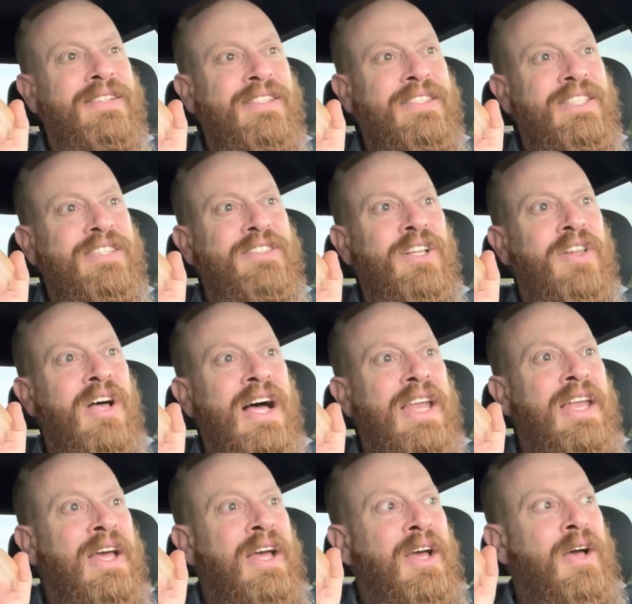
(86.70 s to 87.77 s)
just a lot.
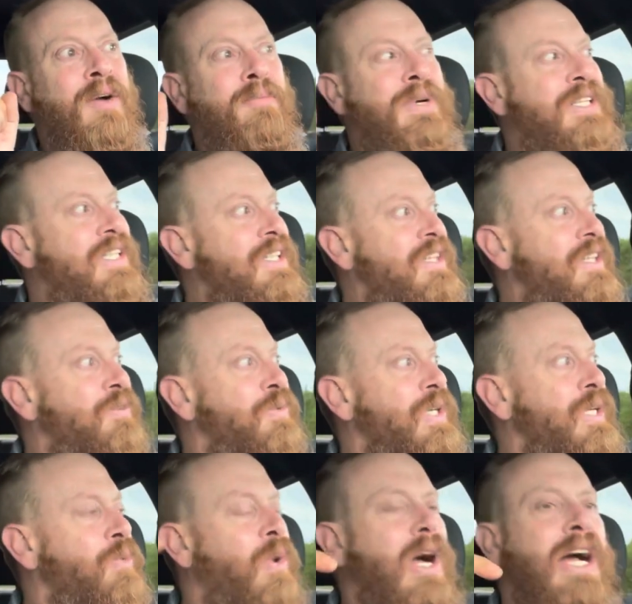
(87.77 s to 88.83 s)
But did the
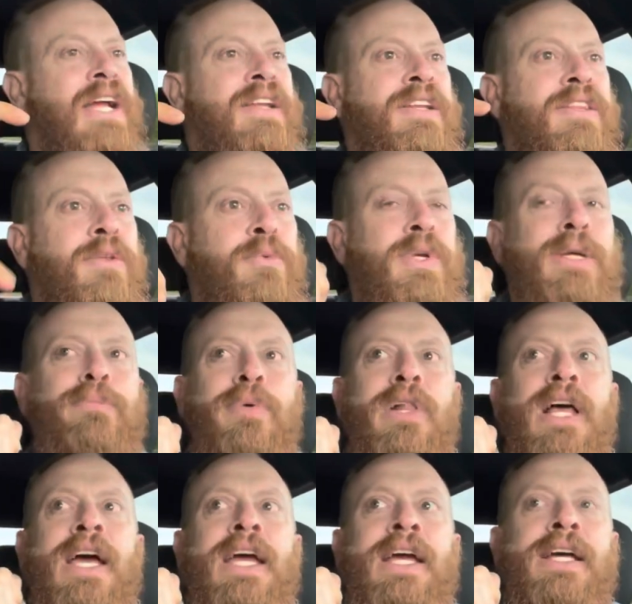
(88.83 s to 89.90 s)
rewind and the
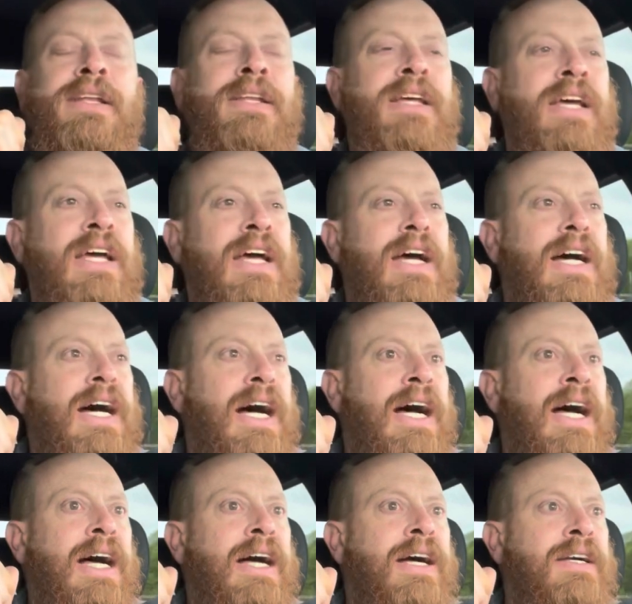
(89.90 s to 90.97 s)
replay, and,
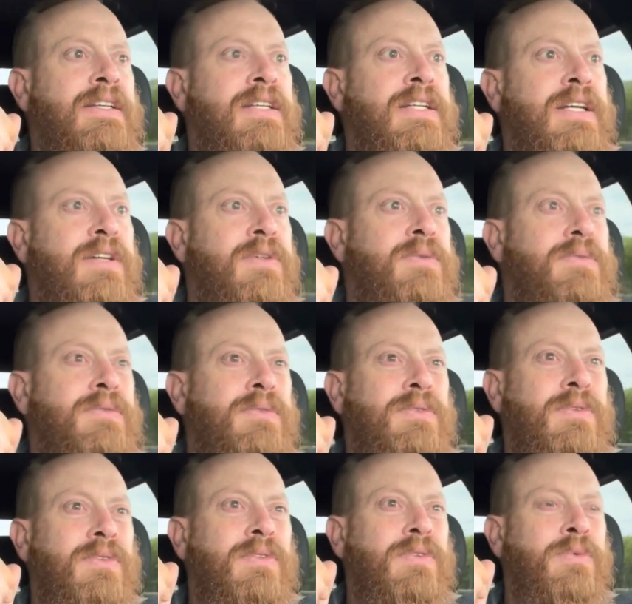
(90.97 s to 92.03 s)
uh, you know,
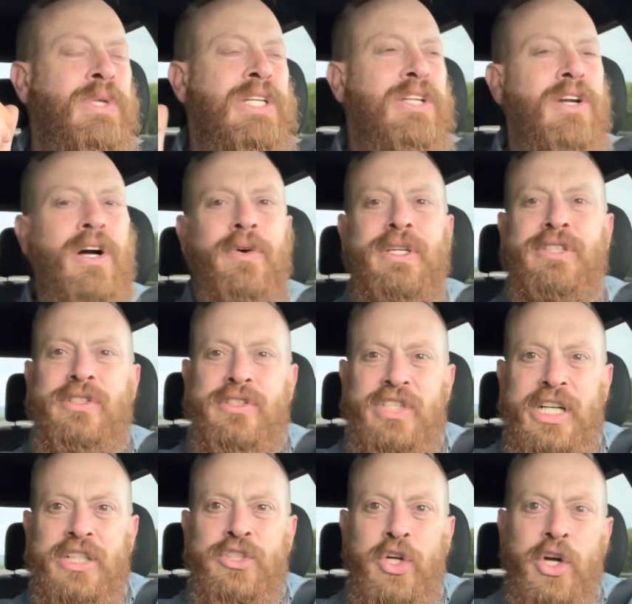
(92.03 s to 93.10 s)
we can always
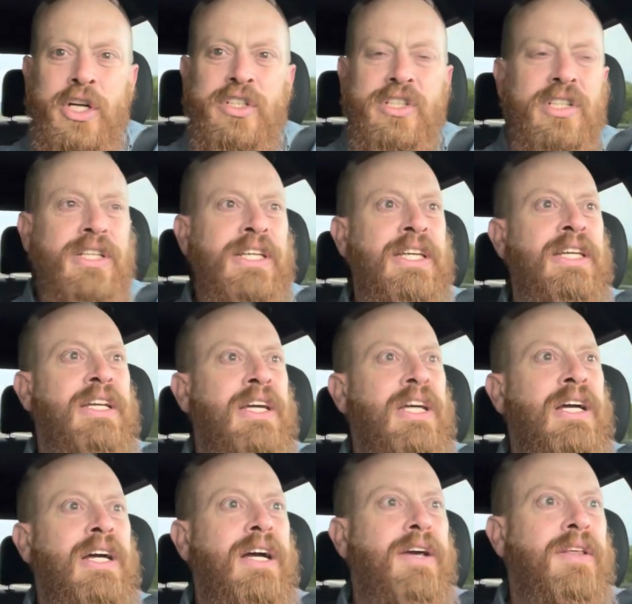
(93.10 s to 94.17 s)
judge harshly
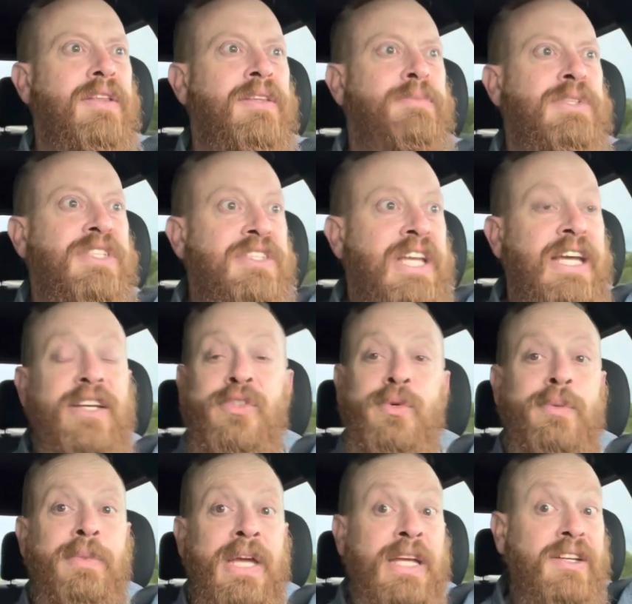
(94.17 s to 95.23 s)
the mistakes we
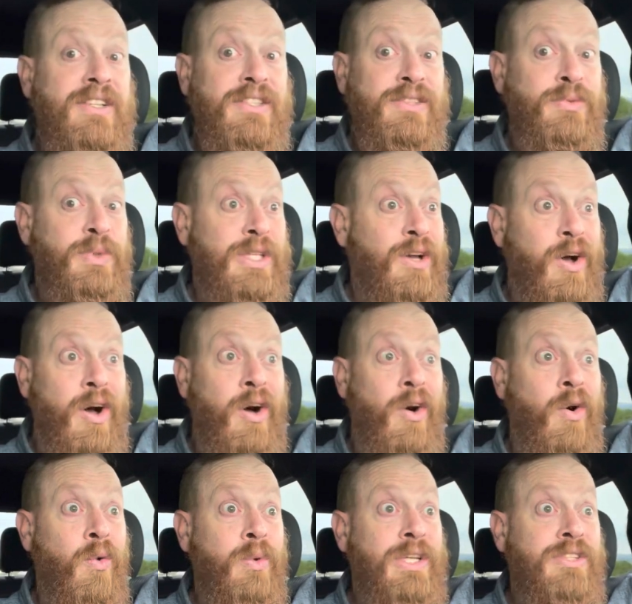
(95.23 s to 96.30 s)
made, because we
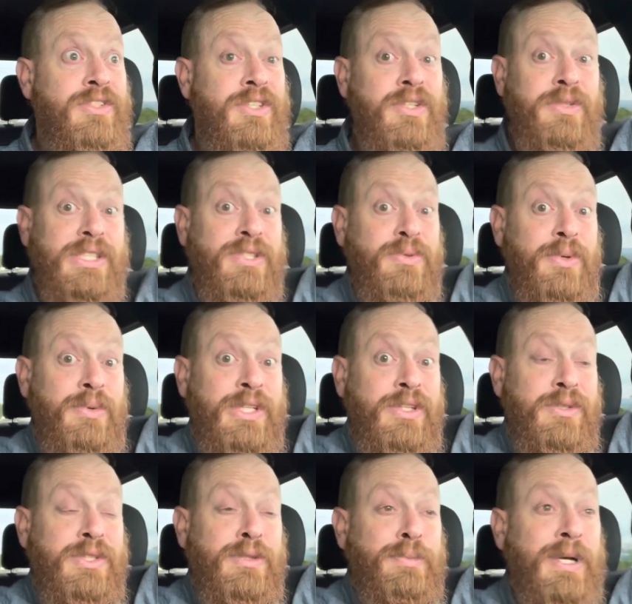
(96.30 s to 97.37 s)
always do. It's what we
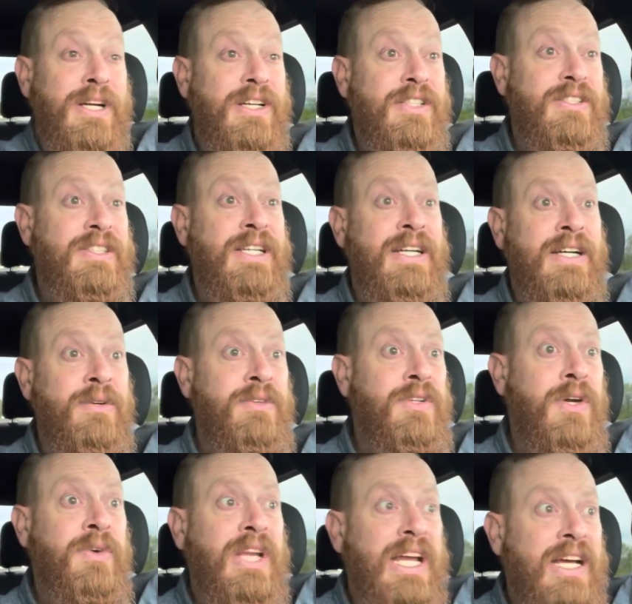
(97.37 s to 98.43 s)
do as parents. So
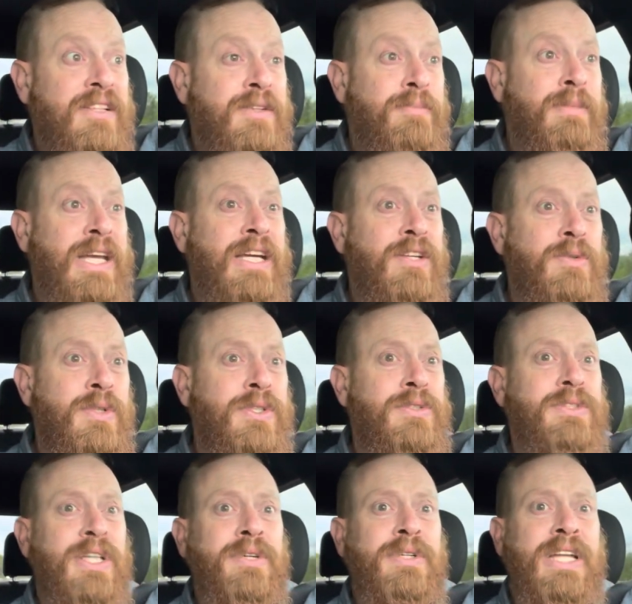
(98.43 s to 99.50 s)
no one has a manual,
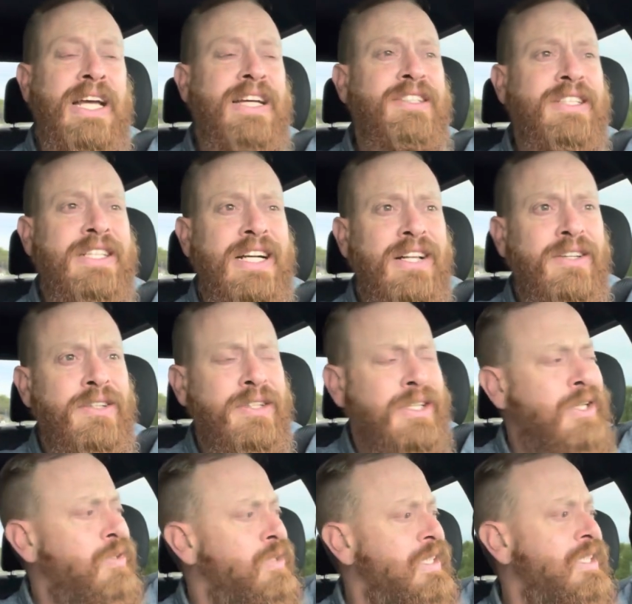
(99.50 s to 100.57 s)
no one has a
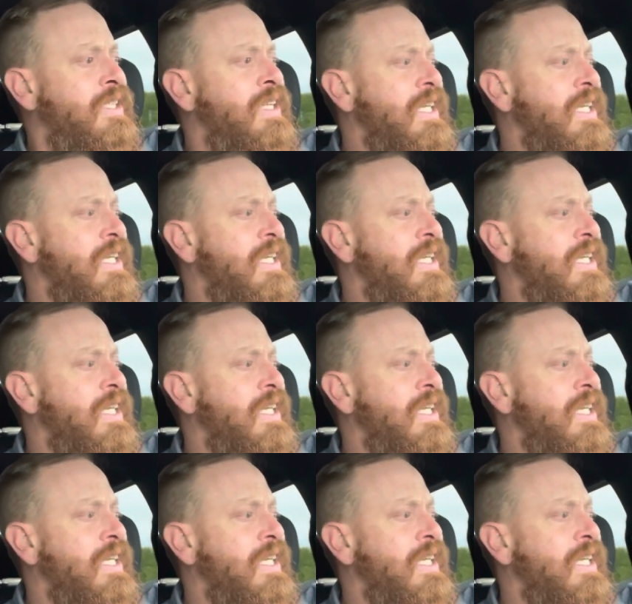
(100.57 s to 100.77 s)
color-coded,